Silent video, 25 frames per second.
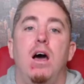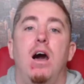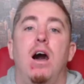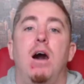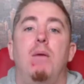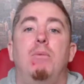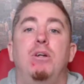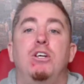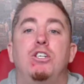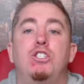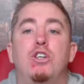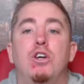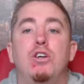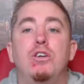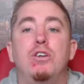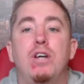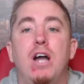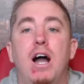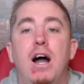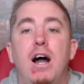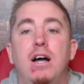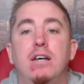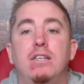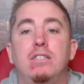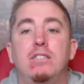I'm going to show you
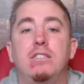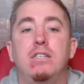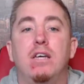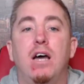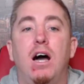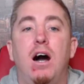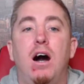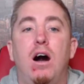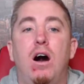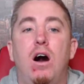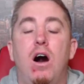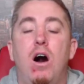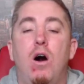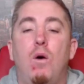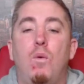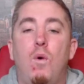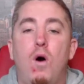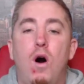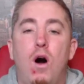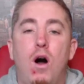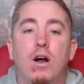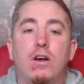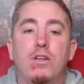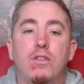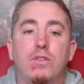guys a
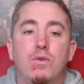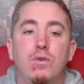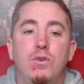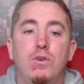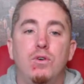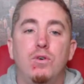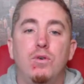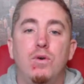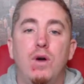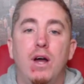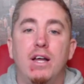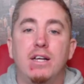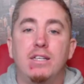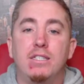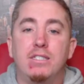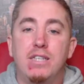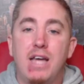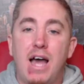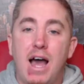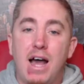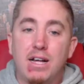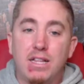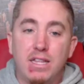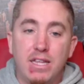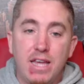walkthrough
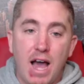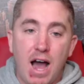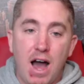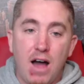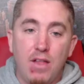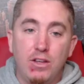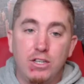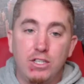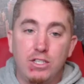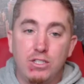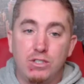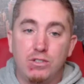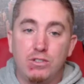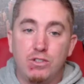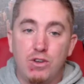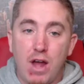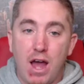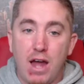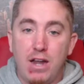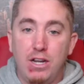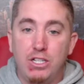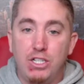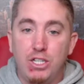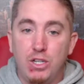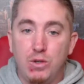exactly how this
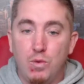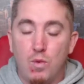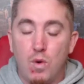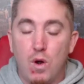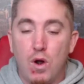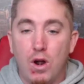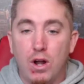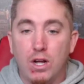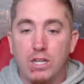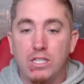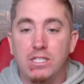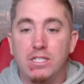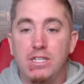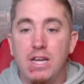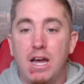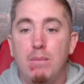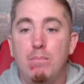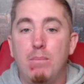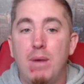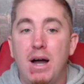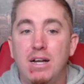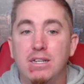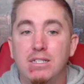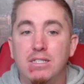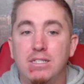strategy works step
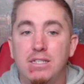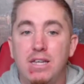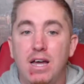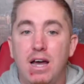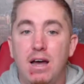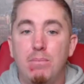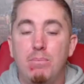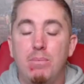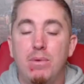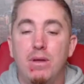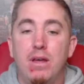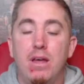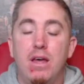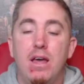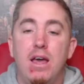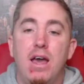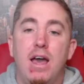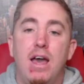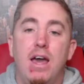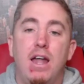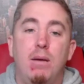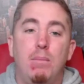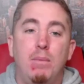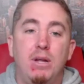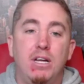by step,
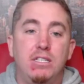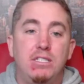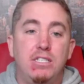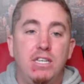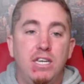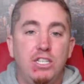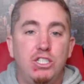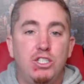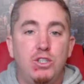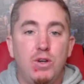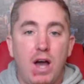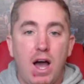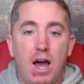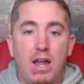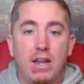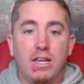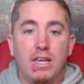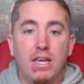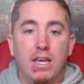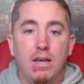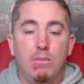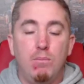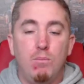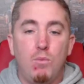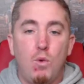and I'm going to teach you how to
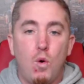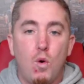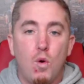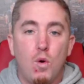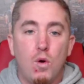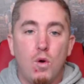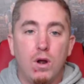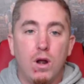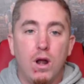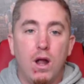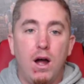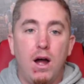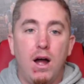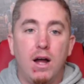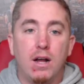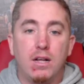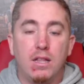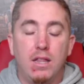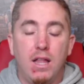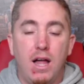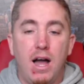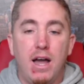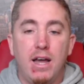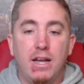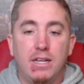get more
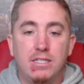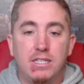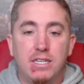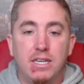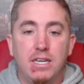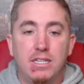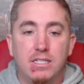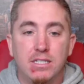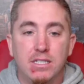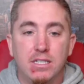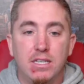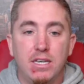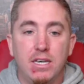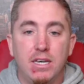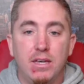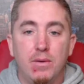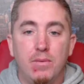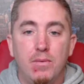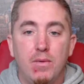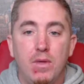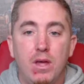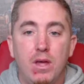clients easily.